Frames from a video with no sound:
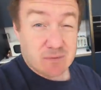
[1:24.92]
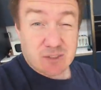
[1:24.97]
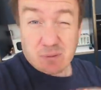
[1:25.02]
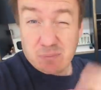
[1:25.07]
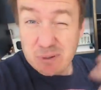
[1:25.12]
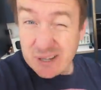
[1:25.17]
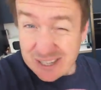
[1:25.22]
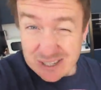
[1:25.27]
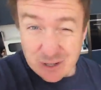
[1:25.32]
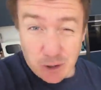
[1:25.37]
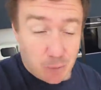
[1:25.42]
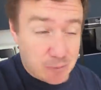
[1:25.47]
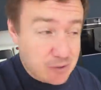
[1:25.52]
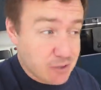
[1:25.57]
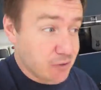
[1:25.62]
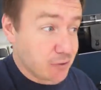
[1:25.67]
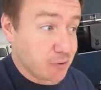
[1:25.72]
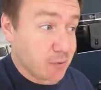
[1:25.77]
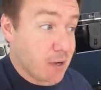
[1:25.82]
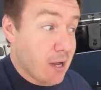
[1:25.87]
Completely
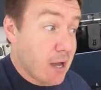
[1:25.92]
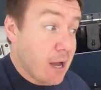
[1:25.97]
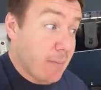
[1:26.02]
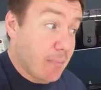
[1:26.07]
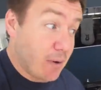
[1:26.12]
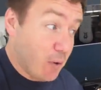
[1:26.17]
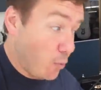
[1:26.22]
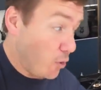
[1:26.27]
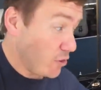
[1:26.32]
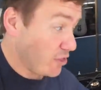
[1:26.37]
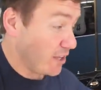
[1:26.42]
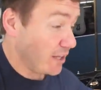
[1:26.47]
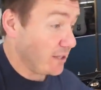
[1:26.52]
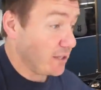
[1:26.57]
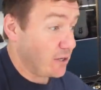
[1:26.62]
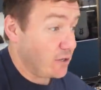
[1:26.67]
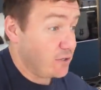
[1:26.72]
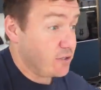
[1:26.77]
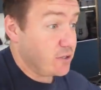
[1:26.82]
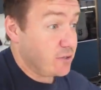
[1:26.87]
optional. But one thing
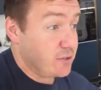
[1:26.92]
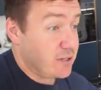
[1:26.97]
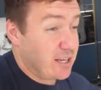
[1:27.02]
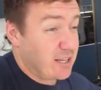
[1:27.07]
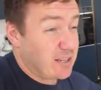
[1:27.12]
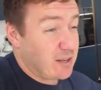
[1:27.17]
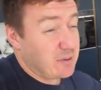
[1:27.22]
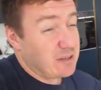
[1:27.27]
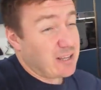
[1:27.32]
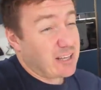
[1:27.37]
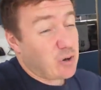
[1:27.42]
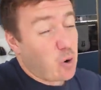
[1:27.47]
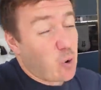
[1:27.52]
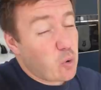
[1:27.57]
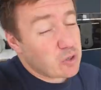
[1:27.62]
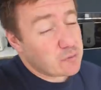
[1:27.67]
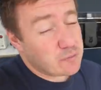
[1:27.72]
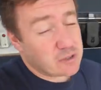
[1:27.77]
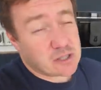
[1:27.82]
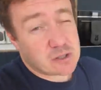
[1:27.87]
that you do need, I mean, they
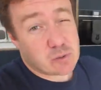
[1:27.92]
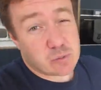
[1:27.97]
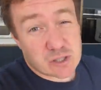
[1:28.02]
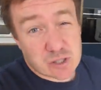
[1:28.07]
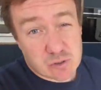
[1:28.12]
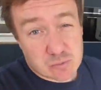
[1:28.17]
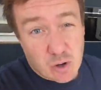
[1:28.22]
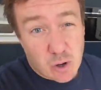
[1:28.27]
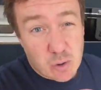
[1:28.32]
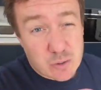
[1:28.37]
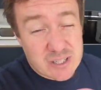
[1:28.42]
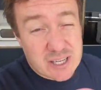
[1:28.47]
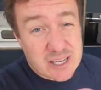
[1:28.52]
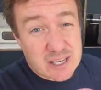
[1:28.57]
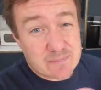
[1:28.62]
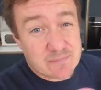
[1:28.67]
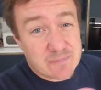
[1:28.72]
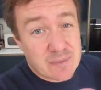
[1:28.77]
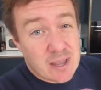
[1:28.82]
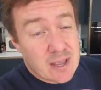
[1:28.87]
call them a Swiss roll
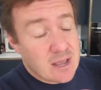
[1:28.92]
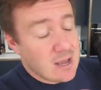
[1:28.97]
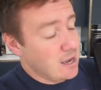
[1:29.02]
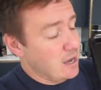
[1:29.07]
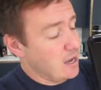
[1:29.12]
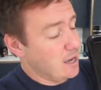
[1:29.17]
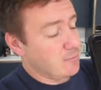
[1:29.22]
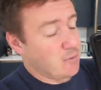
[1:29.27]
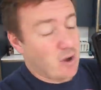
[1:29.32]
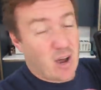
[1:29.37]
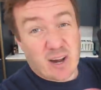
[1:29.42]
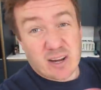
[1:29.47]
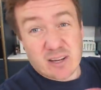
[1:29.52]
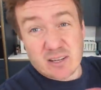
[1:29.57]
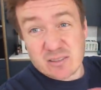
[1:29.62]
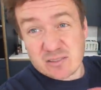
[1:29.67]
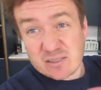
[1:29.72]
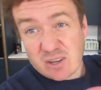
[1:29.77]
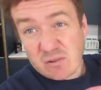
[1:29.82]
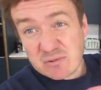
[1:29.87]
tin.
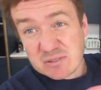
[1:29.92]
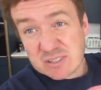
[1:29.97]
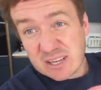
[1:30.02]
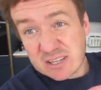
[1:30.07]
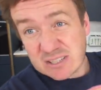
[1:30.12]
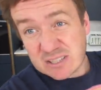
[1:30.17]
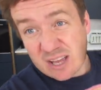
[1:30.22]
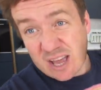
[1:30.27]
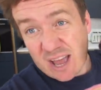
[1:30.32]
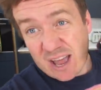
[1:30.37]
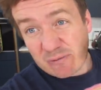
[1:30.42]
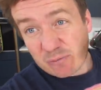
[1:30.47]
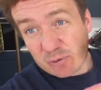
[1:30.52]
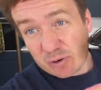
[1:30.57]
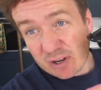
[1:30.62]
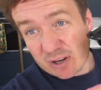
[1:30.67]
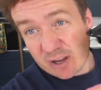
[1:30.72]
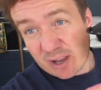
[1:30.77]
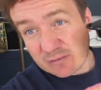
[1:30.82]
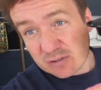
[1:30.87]
I don't tend to have
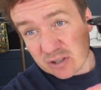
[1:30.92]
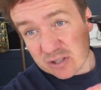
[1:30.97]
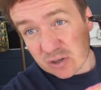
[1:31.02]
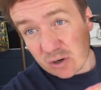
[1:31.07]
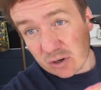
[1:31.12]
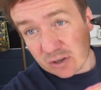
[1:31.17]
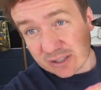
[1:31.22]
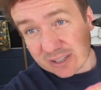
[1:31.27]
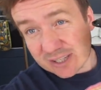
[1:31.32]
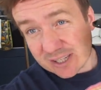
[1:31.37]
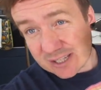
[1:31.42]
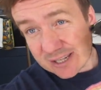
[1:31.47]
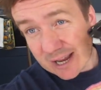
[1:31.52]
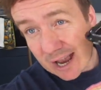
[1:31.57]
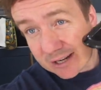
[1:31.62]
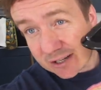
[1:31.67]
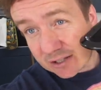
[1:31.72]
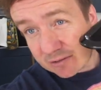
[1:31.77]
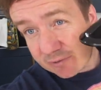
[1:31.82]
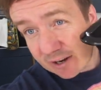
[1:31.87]
one. I have just got like a
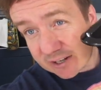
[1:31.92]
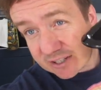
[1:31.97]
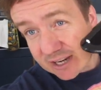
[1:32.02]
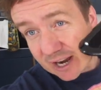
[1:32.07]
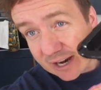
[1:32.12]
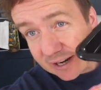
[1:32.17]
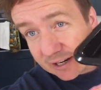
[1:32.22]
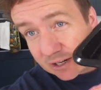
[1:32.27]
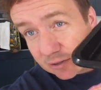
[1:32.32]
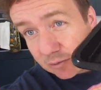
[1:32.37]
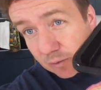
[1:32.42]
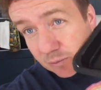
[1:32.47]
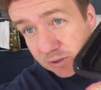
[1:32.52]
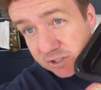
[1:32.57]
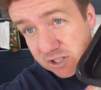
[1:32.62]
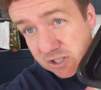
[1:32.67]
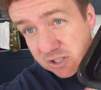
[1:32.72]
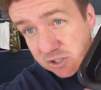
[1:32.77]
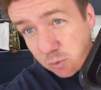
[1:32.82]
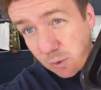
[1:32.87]
standard rectangular one,
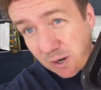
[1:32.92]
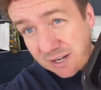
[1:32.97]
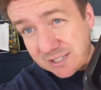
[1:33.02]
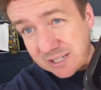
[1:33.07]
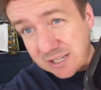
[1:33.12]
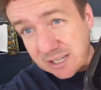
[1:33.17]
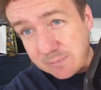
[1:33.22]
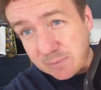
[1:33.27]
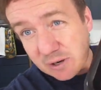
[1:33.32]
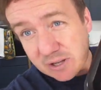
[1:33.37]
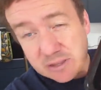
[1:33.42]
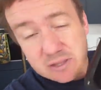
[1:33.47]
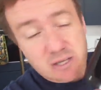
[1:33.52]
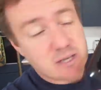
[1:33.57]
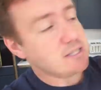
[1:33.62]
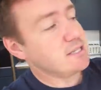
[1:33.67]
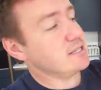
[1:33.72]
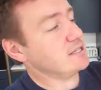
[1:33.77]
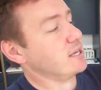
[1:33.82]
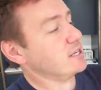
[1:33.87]
which is 20 by
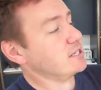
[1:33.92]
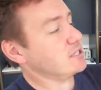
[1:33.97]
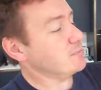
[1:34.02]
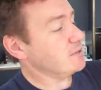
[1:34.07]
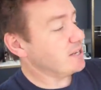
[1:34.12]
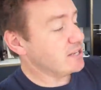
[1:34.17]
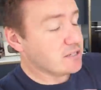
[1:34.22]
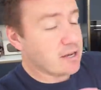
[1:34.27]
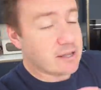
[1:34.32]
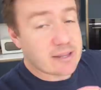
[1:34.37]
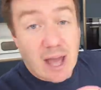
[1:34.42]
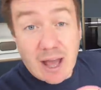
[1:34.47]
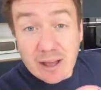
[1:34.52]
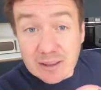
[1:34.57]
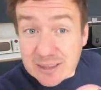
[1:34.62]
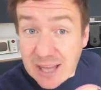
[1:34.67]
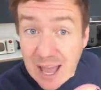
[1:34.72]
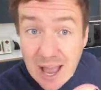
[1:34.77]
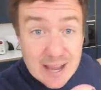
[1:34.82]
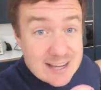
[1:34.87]
30 centimeters like
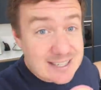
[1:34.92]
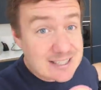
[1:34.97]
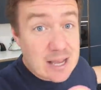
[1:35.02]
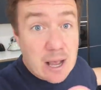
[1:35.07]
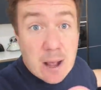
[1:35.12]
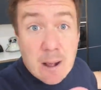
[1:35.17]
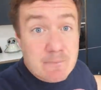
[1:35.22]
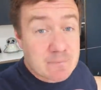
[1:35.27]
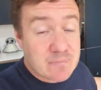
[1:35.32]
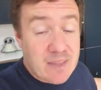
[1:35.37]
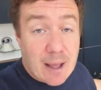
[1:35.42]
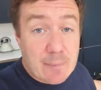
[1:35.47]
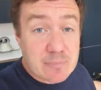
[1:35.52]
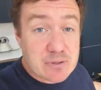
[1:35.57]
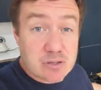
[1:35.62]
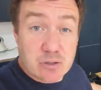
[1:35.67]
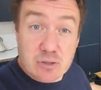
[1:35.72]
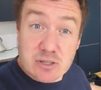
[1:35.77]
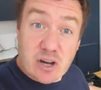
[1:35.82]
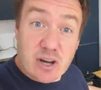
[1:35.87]
that. That is
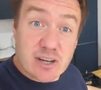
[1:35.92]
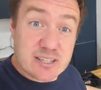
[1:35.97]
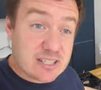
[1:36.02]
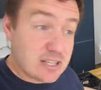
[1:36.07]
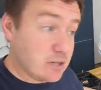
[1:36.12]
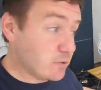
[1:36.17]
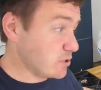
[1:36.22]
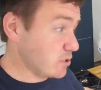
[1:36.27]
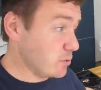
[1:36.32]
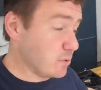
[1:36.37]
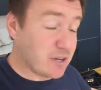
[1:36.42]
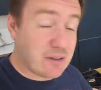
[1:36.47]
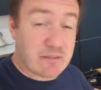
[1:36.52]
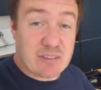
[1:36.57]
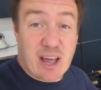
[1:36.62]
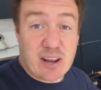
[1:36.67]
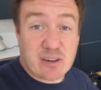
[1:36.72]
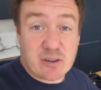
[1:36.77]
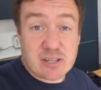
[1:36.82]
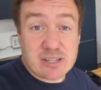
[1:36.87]
absolutely ideal. So we'll give
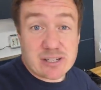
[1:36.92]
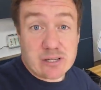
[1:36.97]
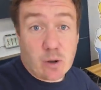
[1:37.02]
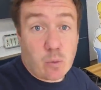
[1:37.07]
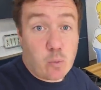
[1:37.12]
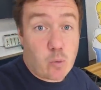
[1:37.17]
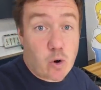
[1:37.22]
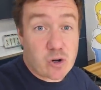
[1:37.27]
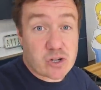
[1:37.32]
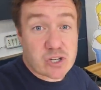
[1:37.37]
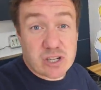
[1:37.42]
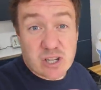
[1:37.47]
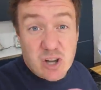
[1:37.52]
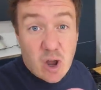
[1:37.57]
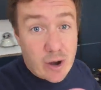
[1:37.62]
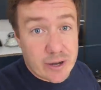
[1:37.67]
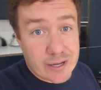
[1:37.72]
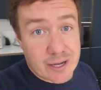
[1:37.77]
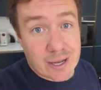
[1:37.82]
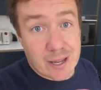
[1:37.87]
that a nice little wash,
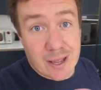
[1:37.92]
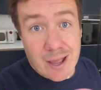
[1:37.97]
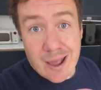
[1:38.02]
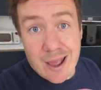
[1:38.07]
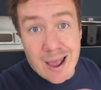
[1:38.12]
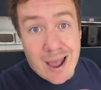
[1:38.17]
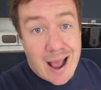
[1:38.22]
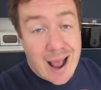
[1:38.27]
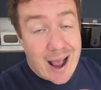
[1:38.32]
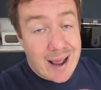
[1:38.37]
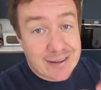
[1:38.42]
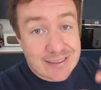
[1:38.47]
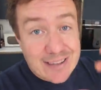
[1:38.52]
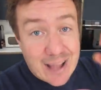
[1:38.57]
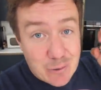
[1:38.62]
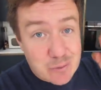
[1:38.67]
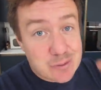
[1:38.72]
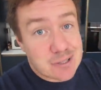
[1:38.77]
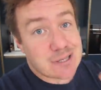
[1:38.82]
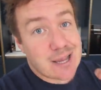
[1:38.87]
line it, and
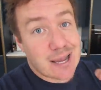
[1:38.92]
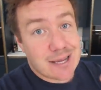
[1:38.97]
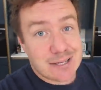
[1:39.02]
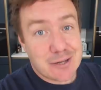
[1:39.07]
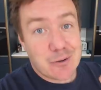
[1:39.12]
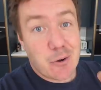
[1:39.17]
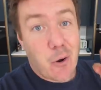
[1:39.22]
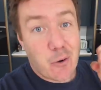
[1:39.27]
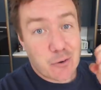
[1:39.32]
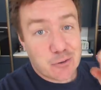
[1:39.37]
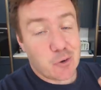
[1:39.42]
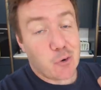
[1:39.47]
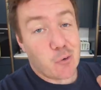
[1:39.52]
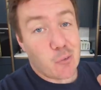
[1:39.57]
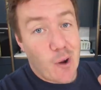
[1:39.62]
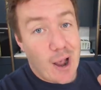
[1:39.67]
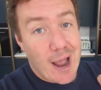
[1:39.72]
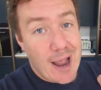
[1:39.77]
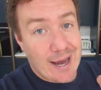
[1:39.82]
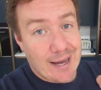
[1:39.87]
that will set you on your
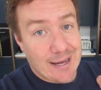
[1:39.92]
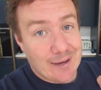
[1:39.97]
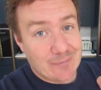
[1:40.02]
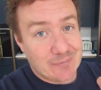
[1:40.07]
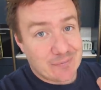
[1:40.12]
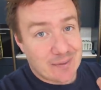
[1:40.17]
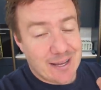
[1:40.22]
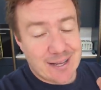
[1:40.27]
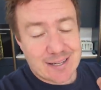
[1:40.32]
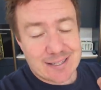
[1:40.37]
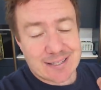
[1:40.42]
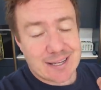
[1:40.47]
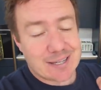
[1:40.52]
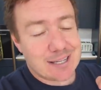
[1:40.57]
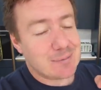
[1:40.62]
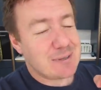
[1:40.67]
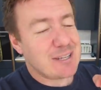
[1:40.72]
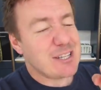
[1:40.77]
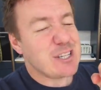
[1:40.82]
way. It's gonna be